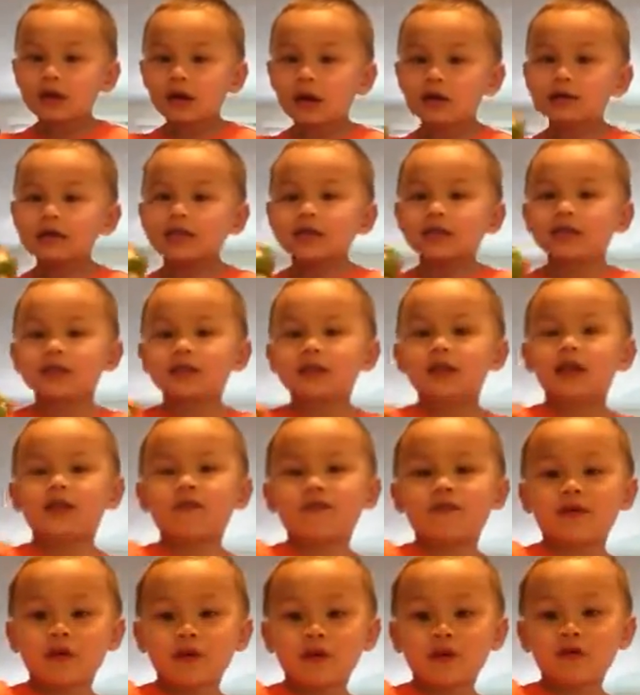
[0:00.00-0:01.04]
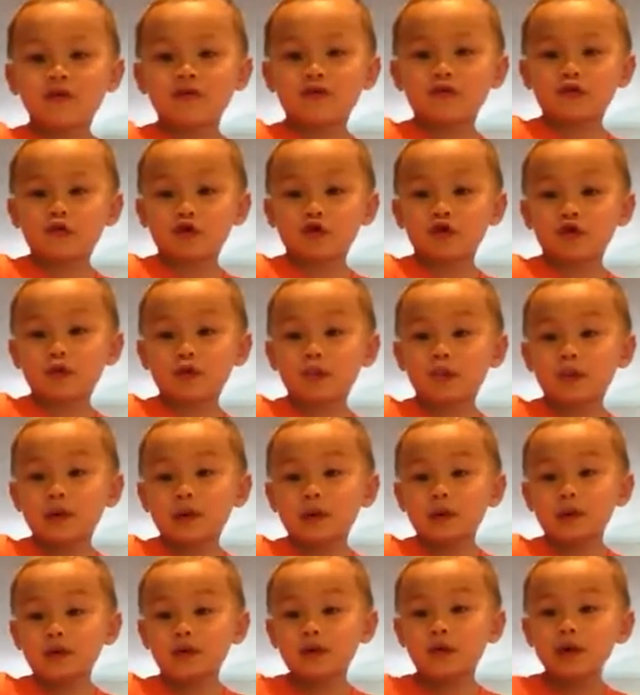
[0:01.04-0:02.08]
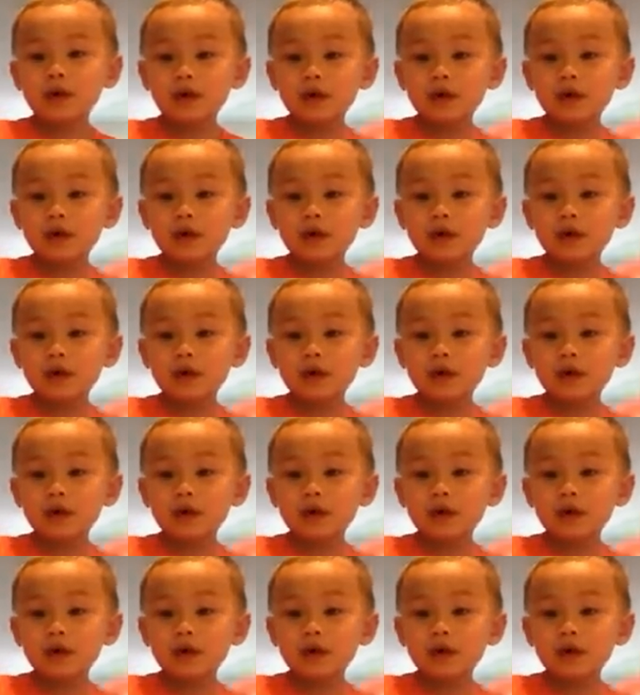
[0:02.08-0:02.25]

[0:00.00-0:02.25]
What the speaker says: I see Raphael Funko Pop.